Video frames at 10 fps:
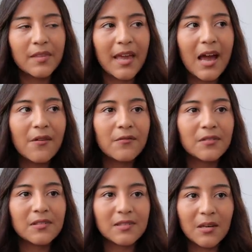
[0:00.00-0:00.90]
They have
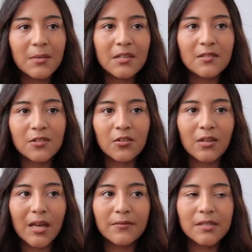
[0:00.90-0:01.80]
some Easter
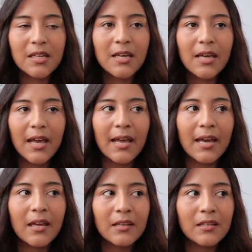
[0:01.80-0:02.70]
left,
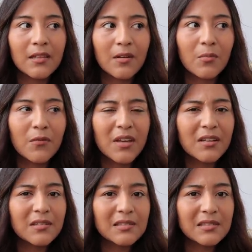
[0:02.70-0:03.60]
and they're moving
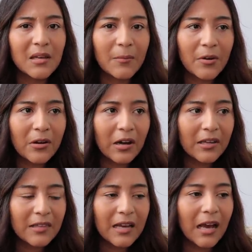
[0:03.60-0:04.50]
into summer, I
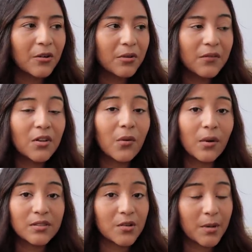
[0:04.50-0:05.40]
think. I don't even know
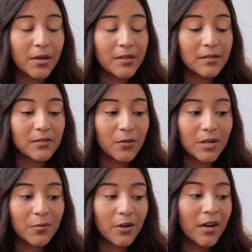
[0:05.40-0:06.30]
what's going on at that store
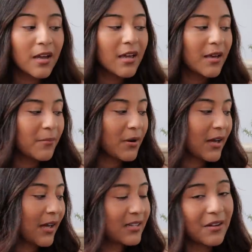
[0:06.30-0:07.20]
anymore,
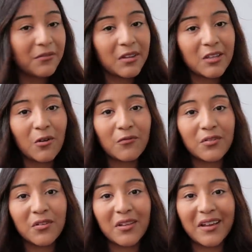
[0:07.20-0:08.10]
but I definitely don't
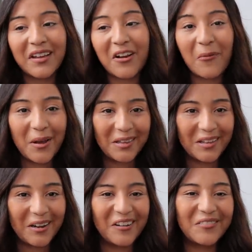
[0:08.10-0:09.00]
feel like going
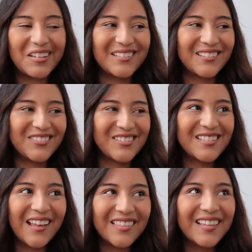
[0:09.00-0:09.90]
there because there's just
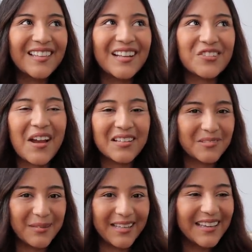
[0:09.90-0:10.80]
nothing that
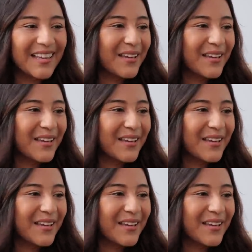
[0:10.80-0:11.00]
attracts me.